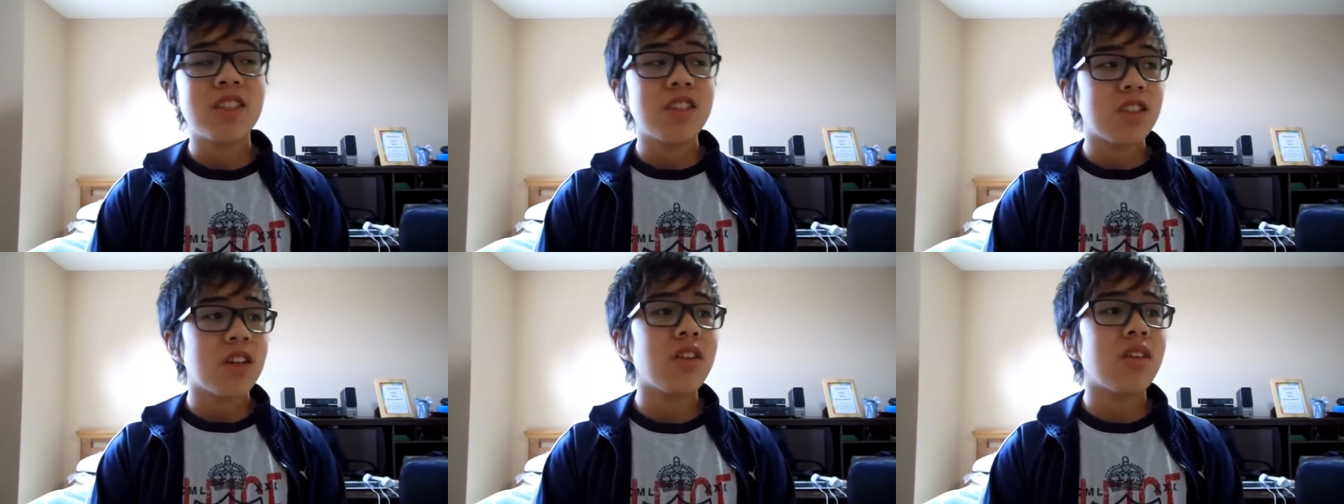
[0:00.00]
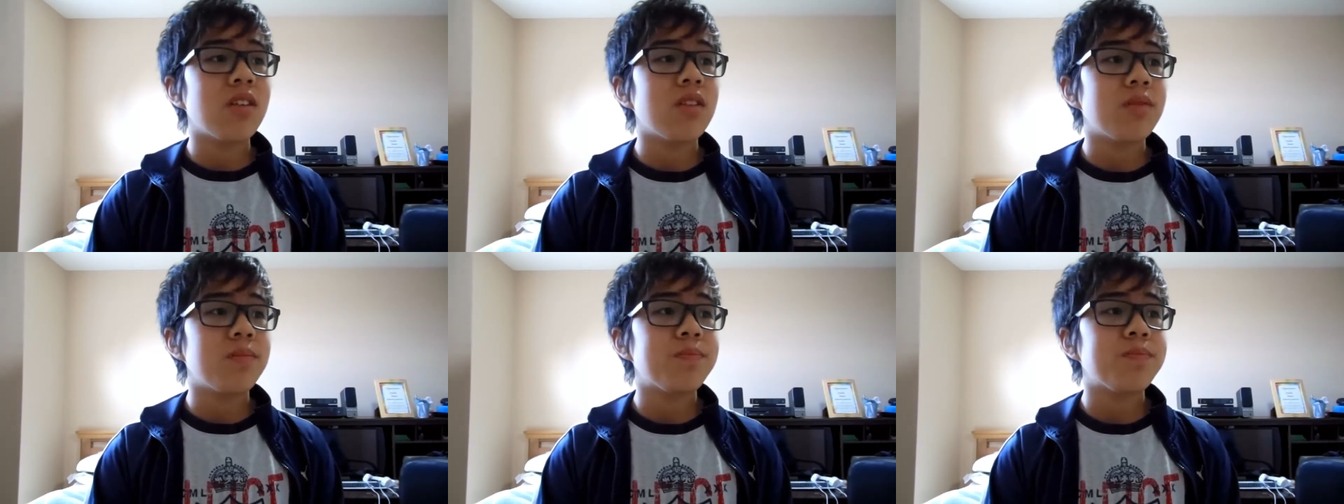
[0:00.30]

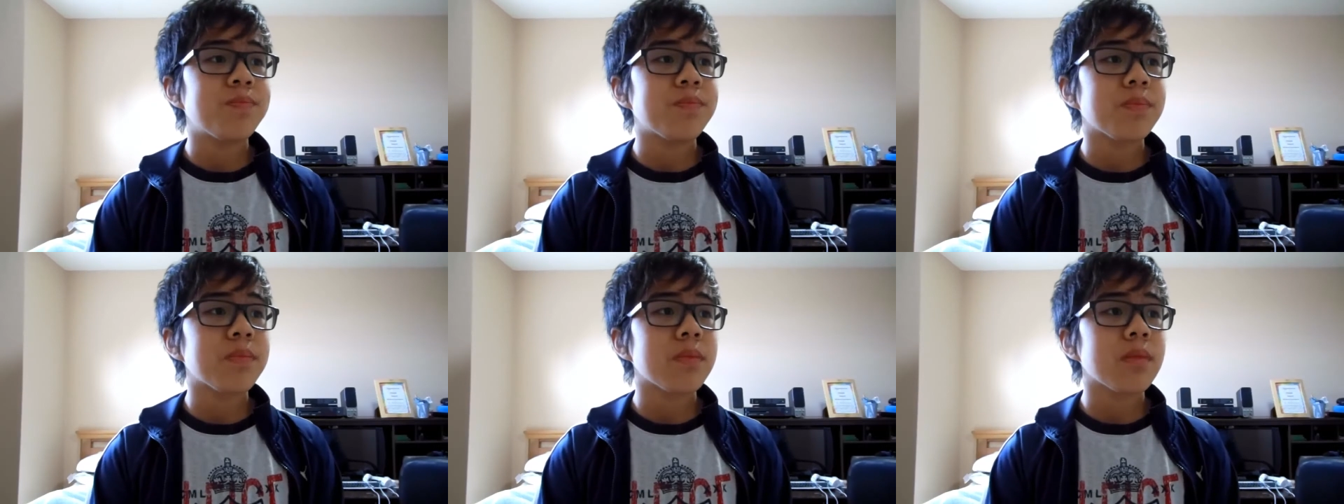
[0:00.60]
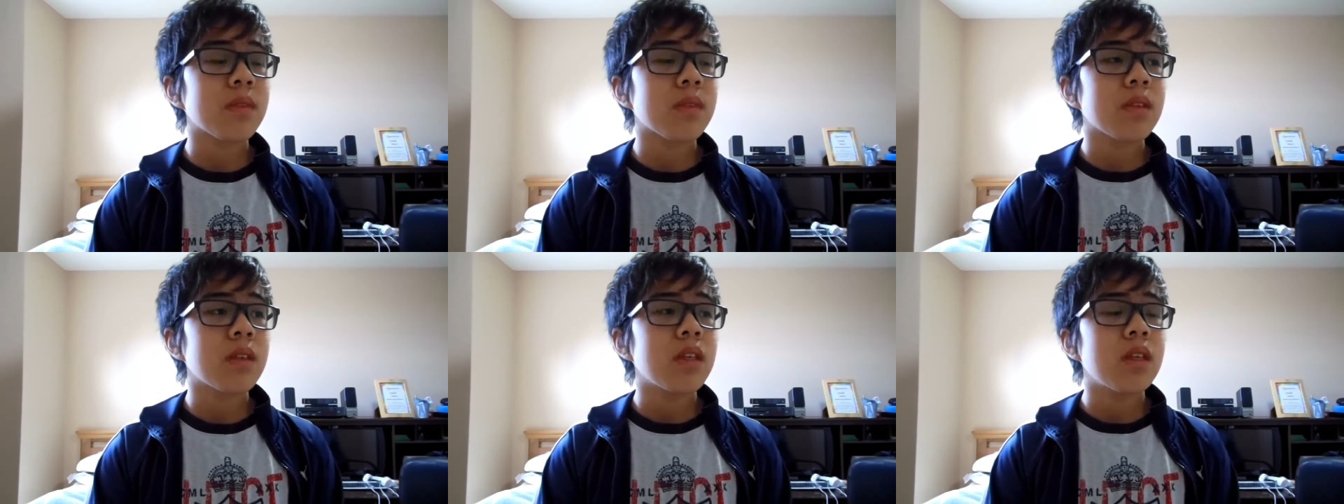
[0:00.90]
So,
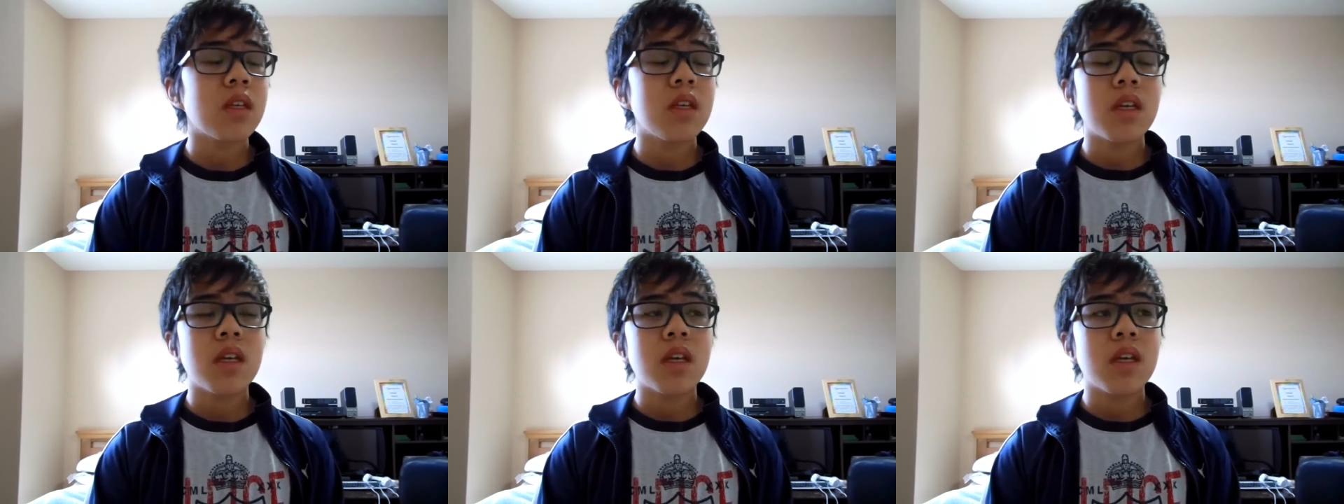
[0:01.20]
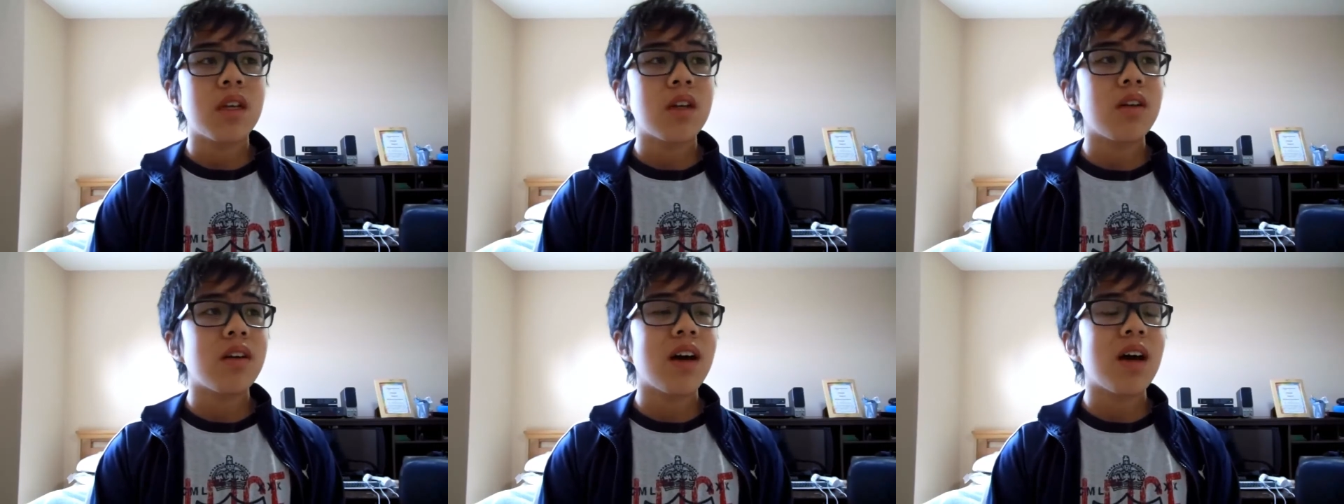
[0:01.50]

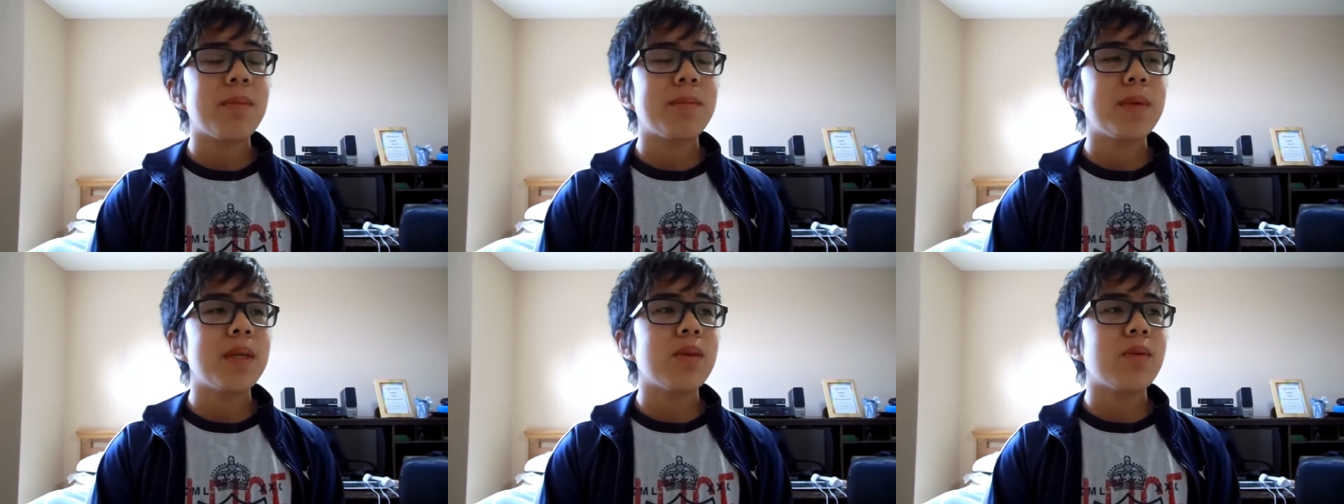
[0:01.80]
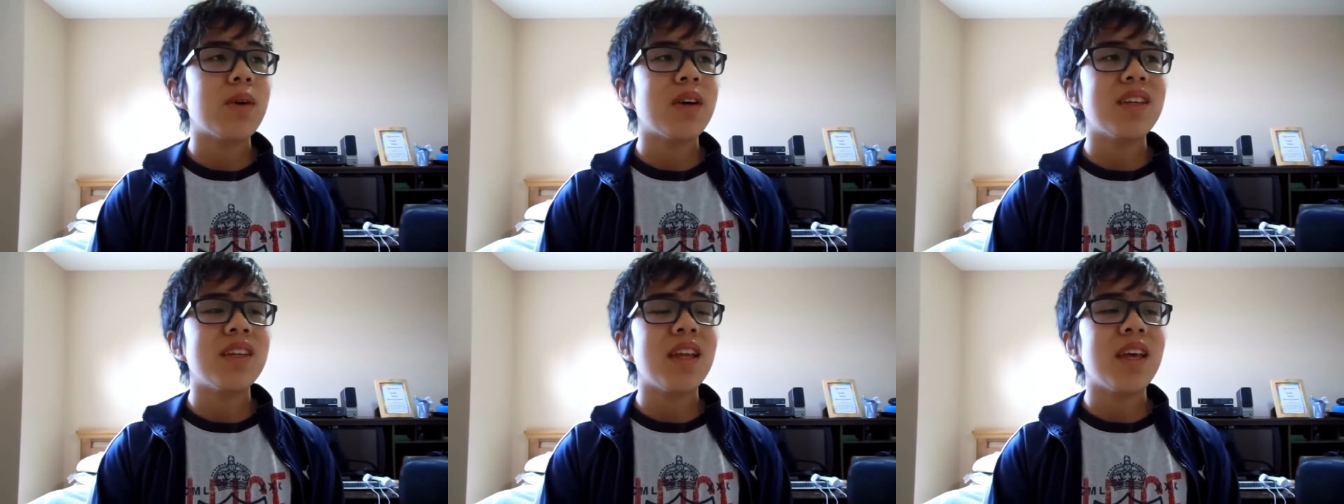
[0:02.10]
it all
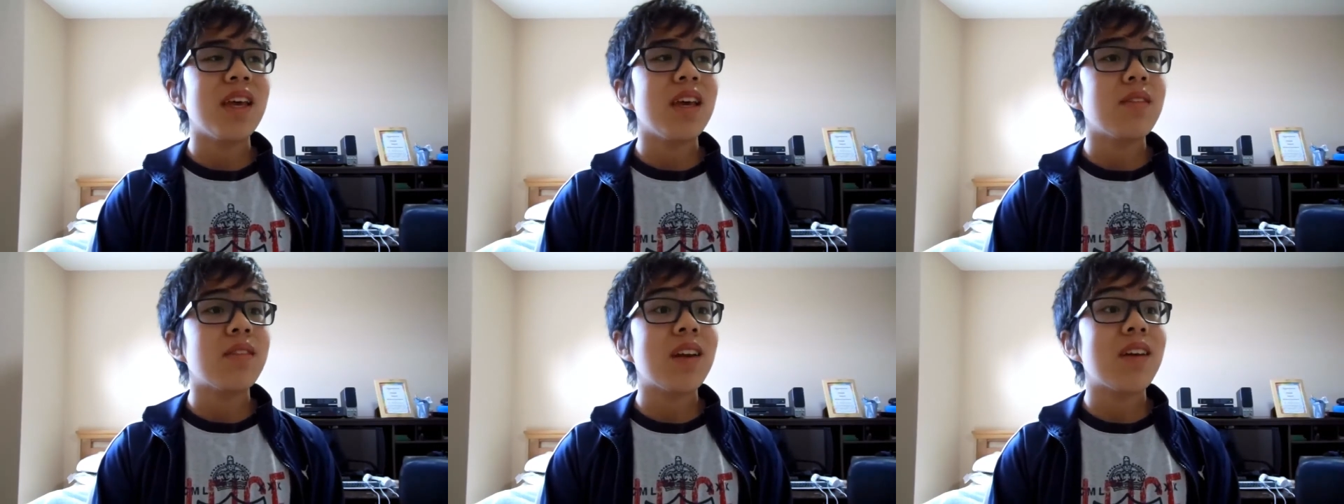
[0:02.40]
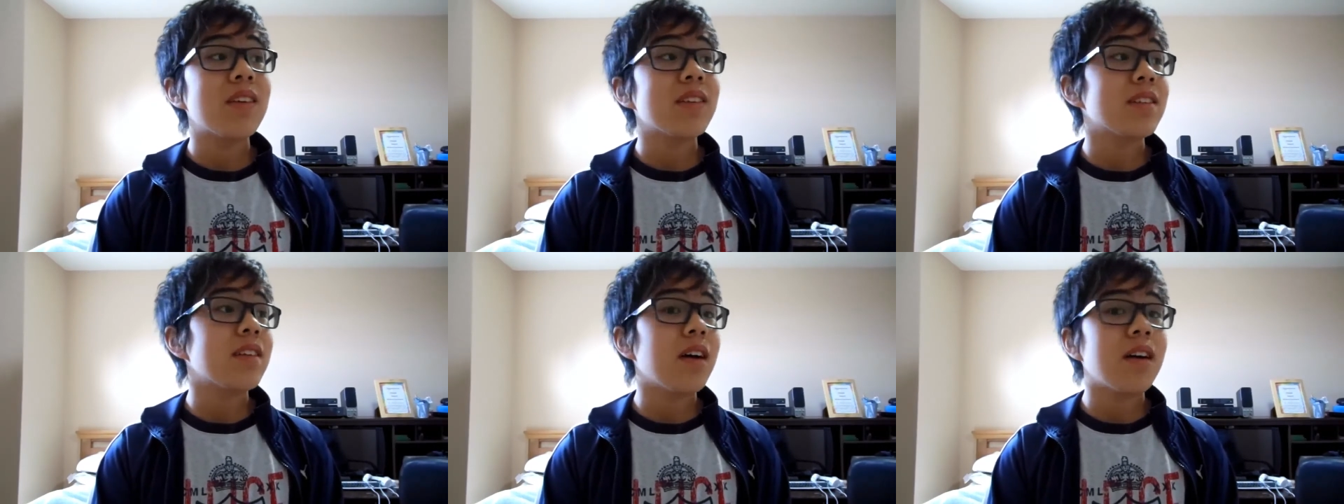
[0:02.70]
happened one day when
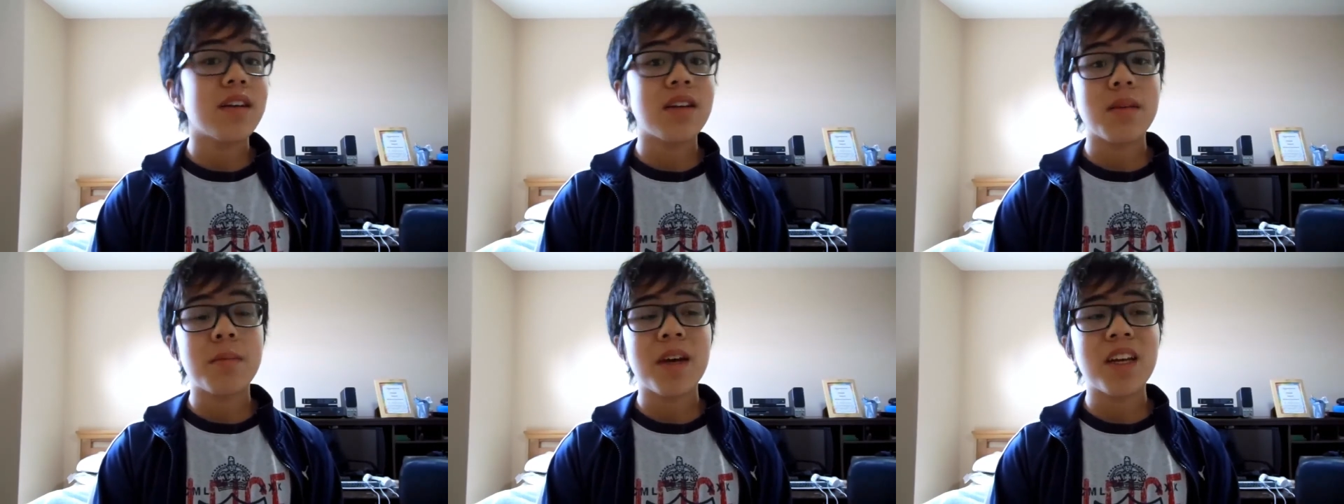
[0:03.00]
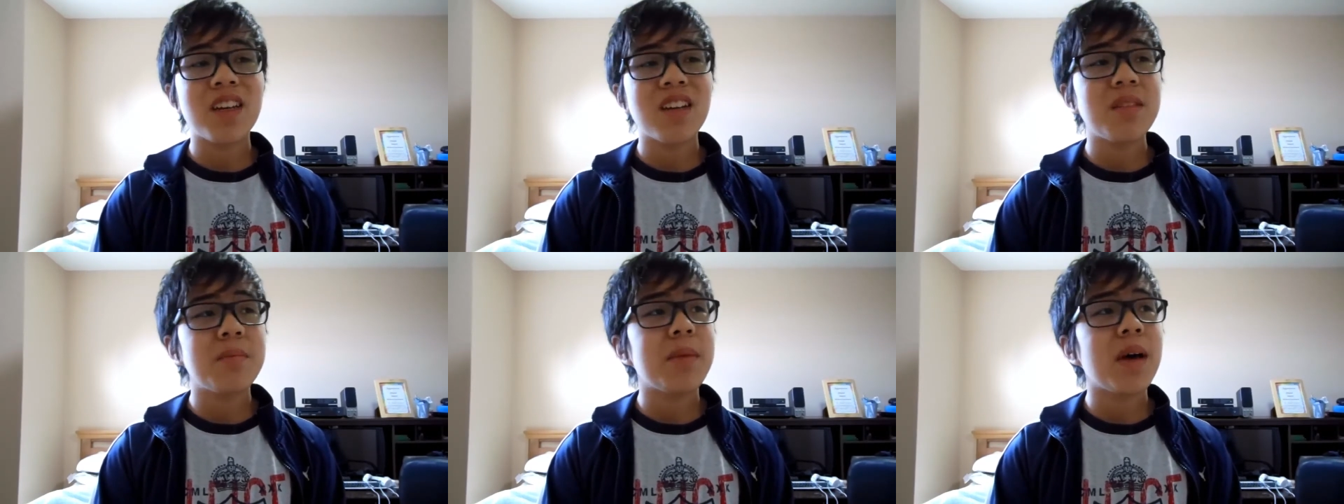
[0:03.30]
I was talking to
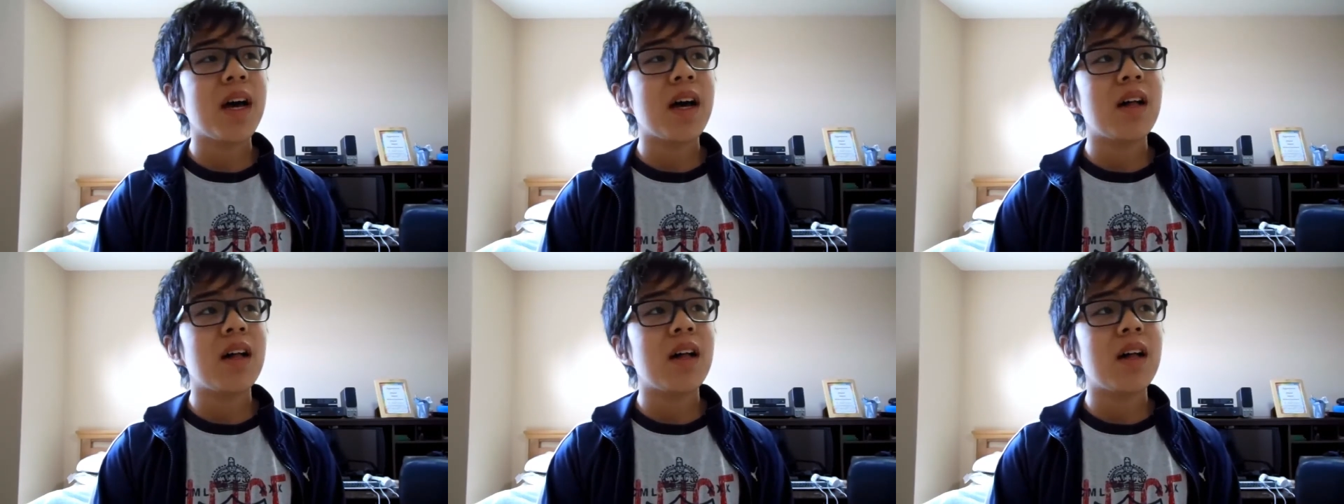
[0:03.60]
my good